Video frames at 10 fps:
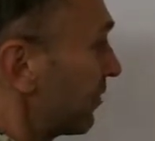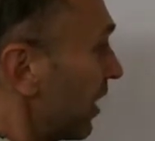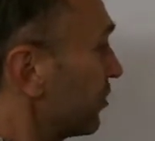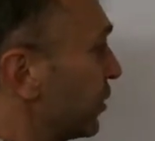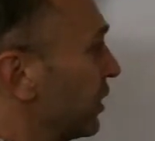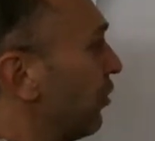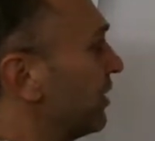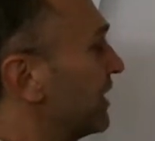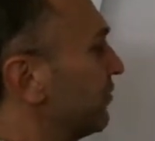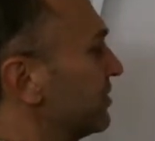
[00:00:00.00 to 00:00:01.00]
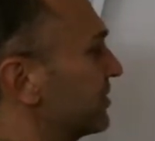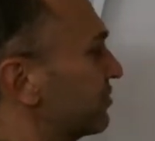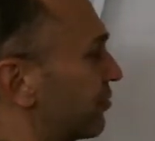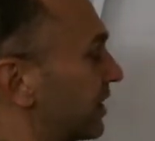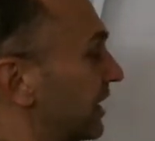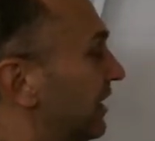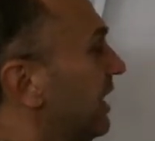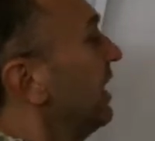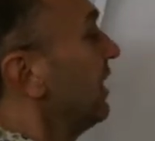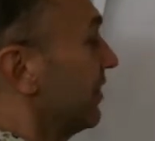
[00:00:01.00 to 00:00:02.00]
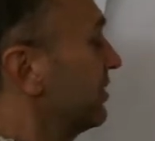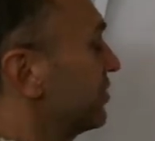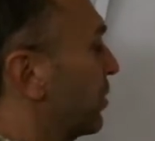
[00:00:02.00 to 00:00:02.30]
is we know the difference is 3. This is